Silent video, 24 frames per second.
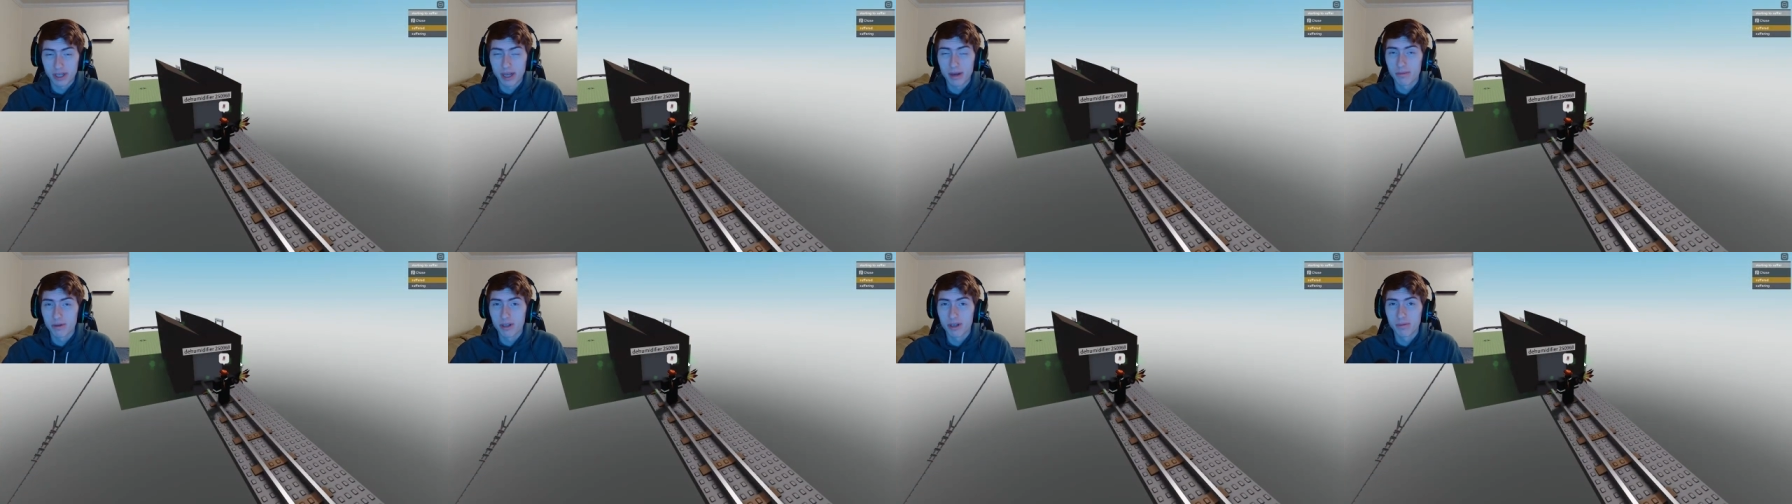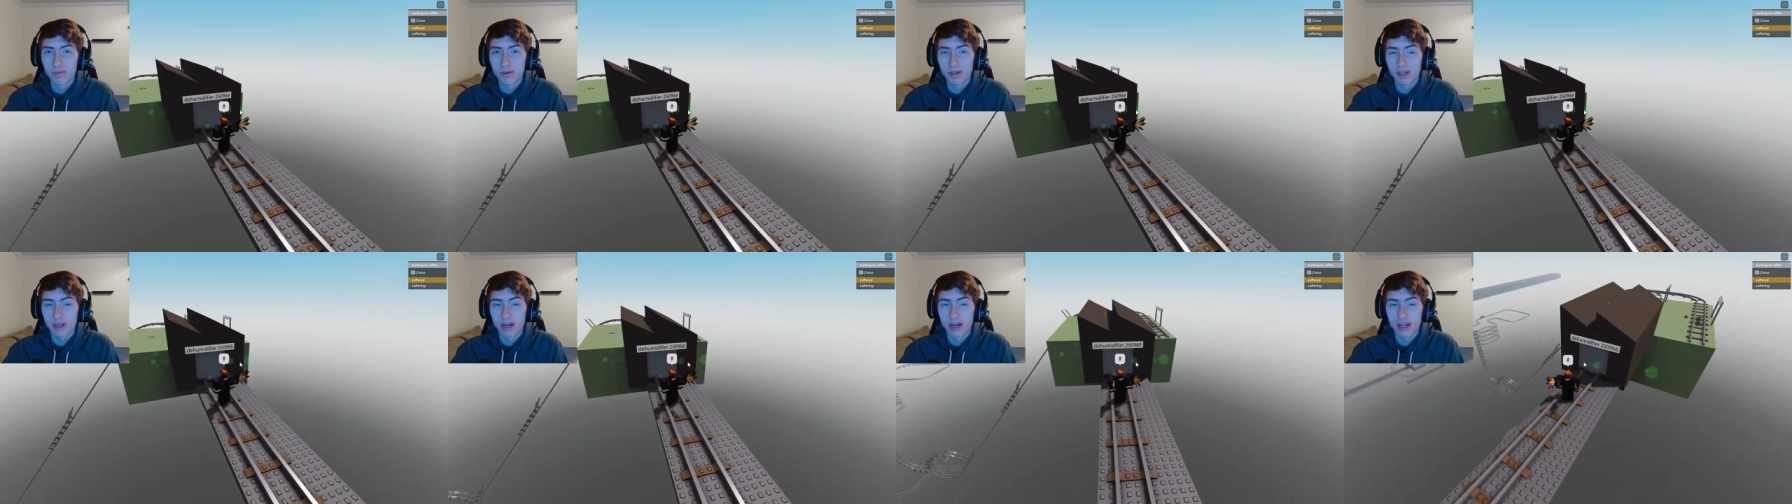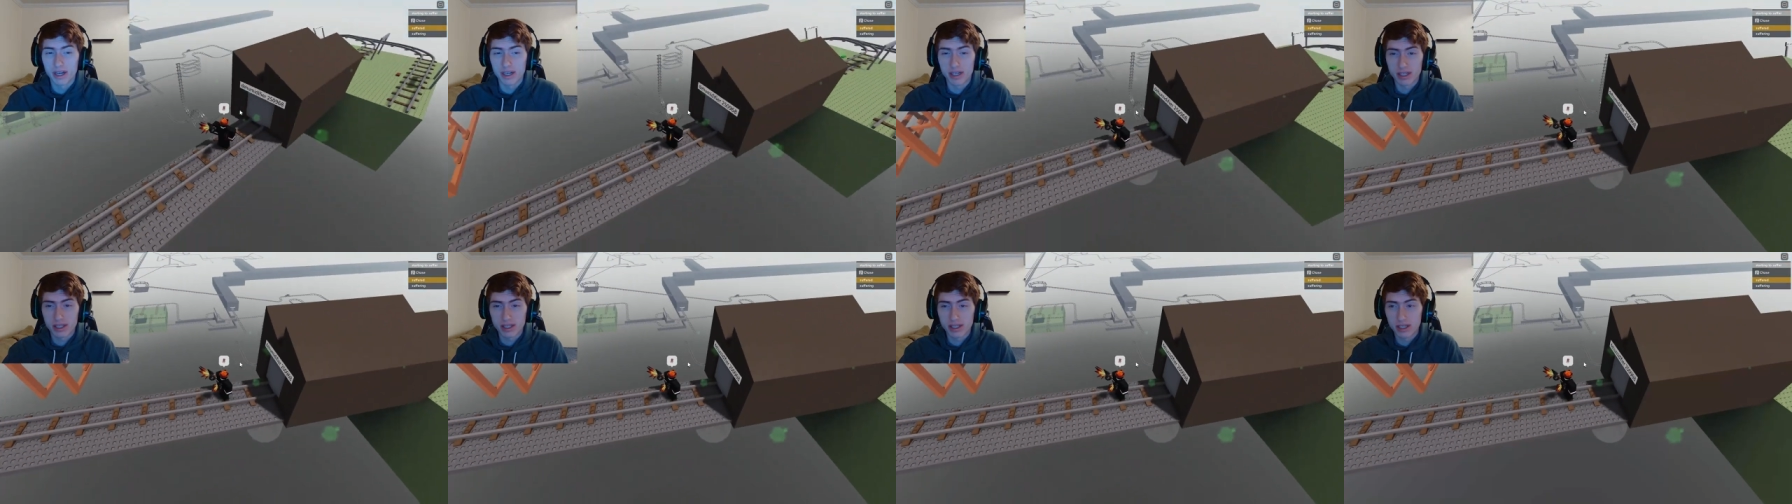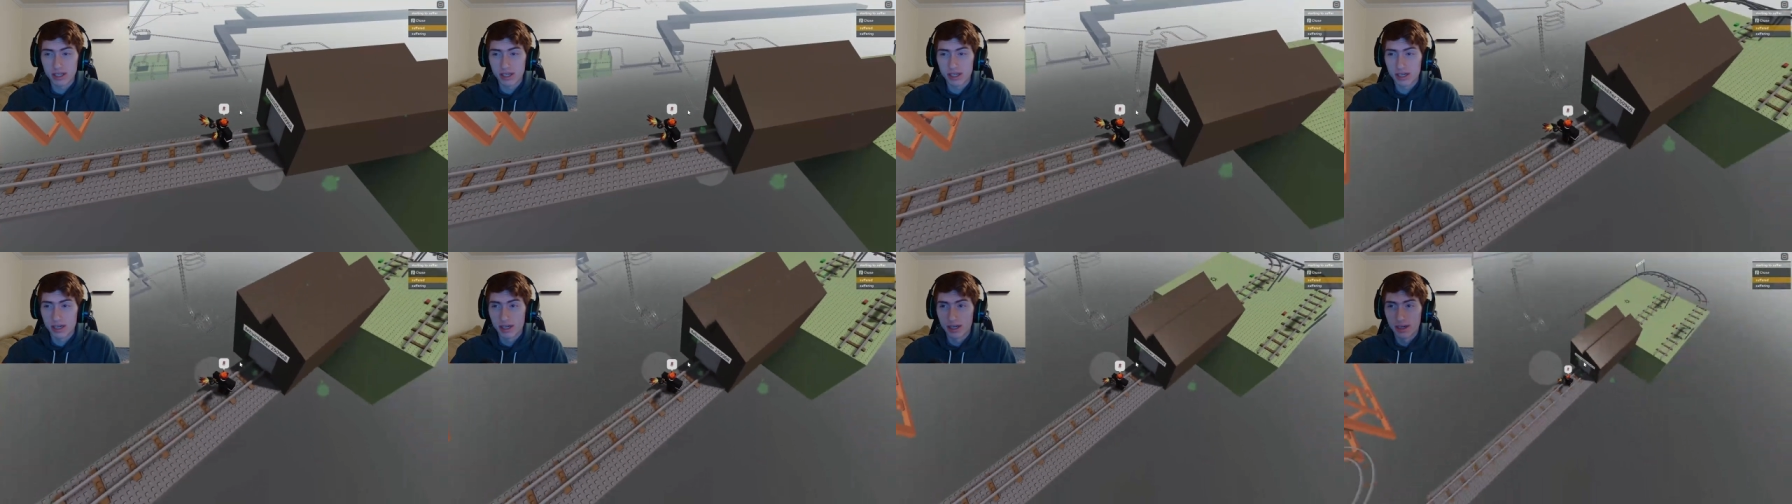I'm gonna be
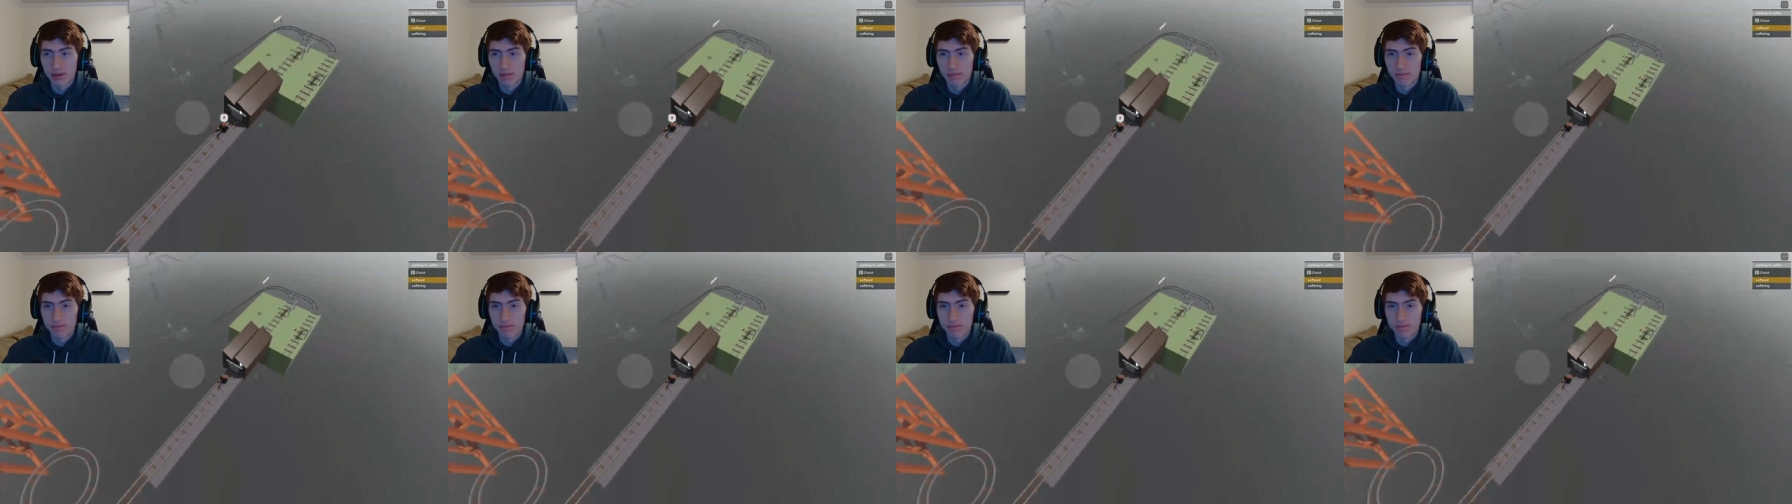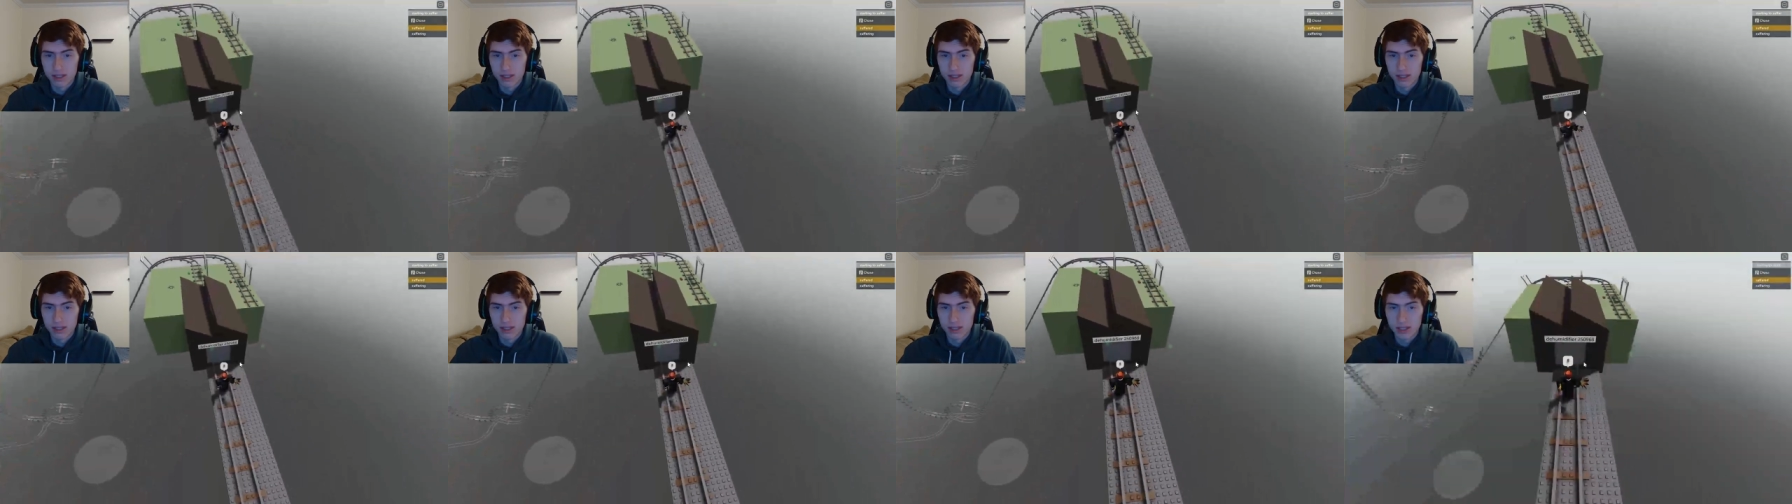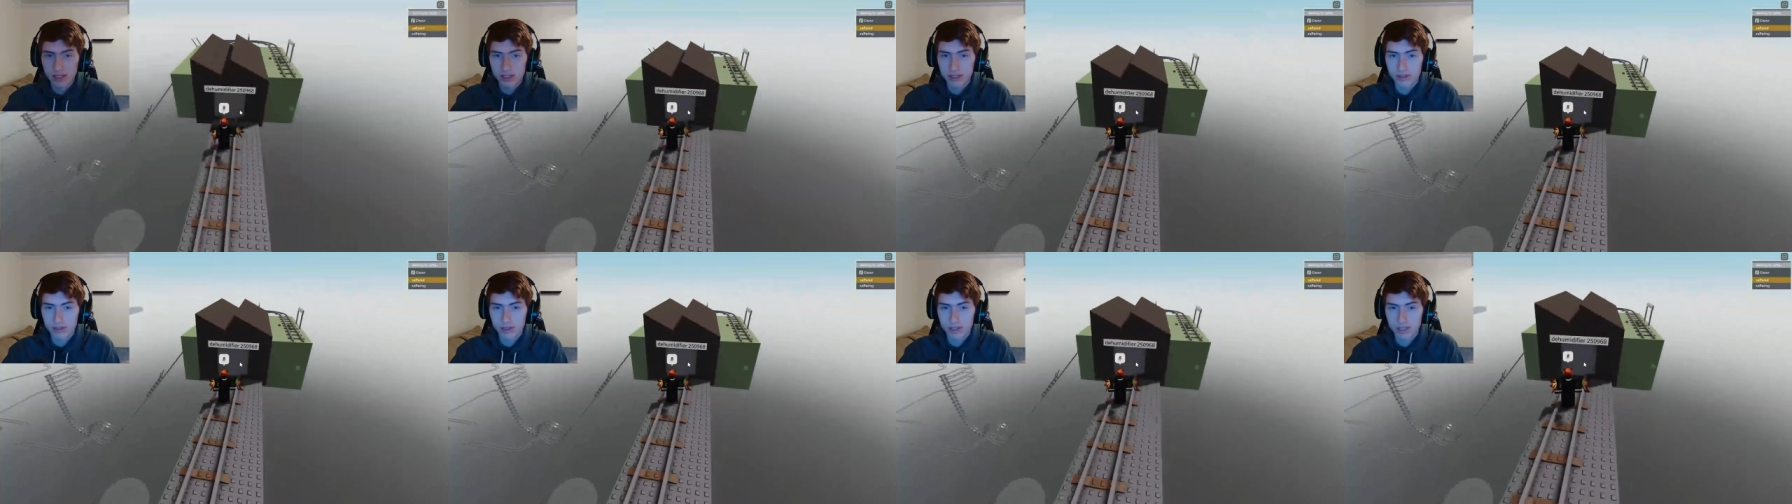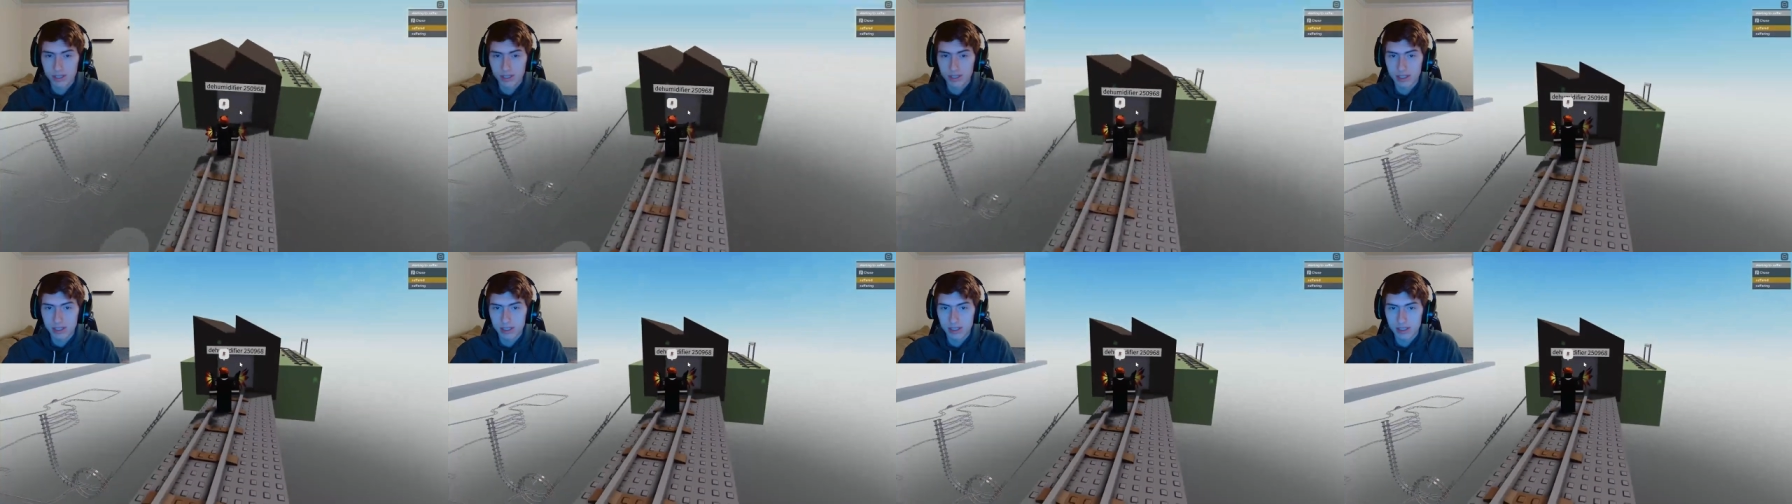honest. Um,
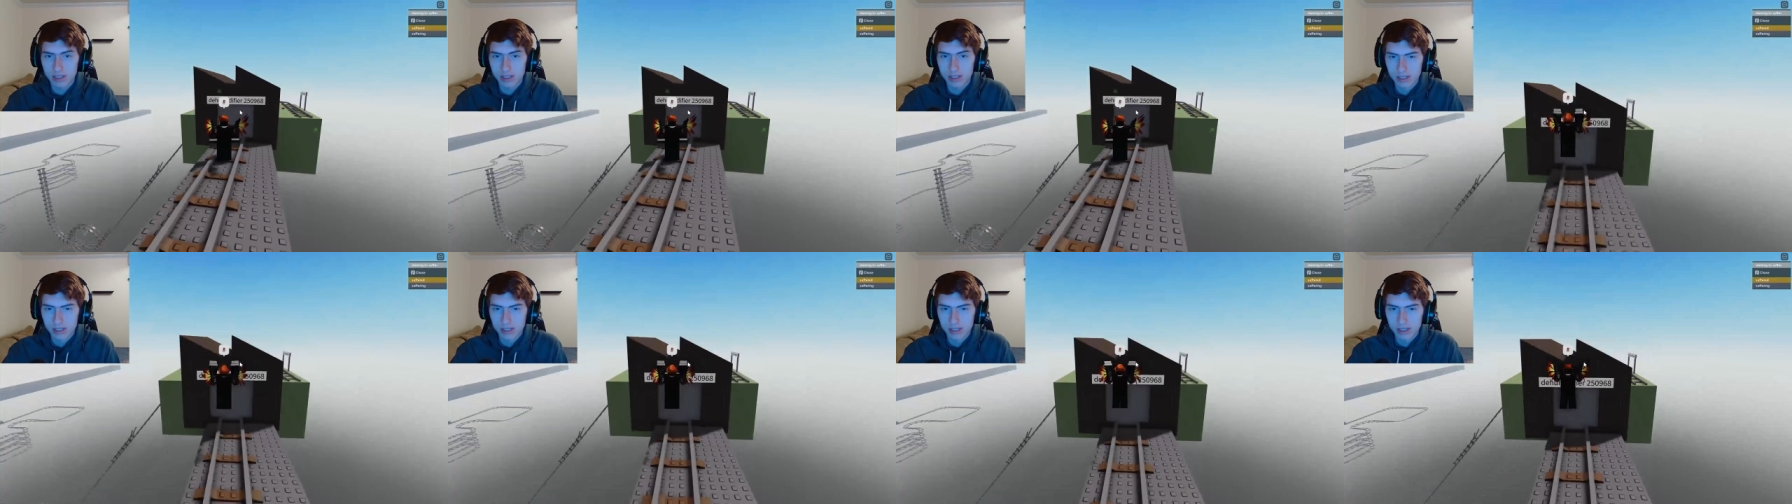interesting.